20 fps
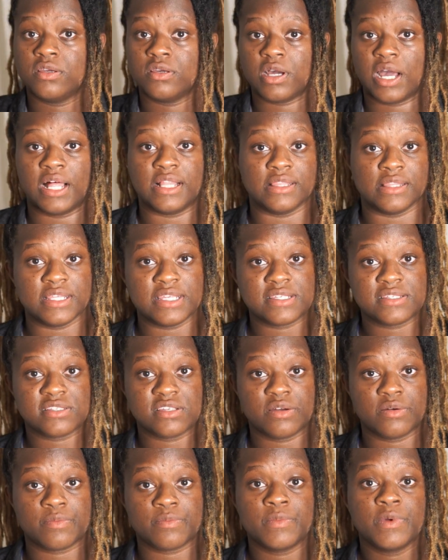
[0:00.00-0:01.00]
I'll list
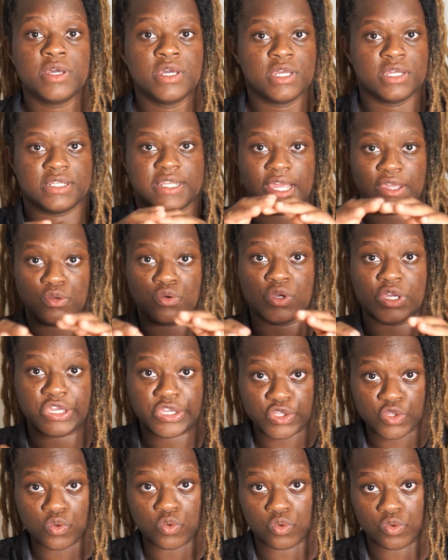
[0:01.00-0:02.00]
some that you
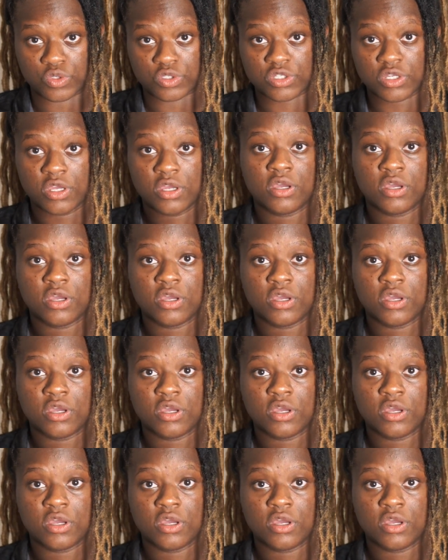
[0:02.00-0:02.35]
can use.